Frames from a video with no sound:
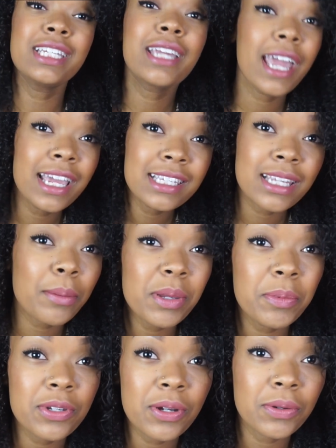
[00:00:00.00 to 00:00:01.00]
in case, some
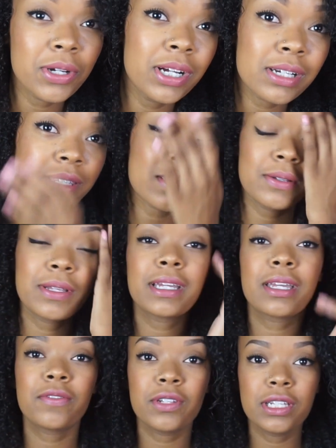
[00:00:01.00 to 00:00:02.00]
people don't cook, so
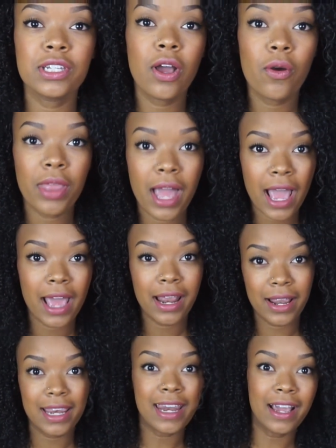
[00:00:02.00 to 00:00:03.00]
like, if you didn't know
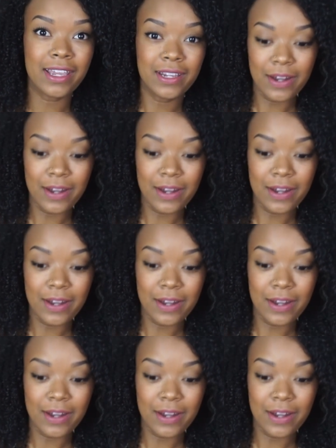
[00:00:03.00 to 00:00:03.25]
that, now you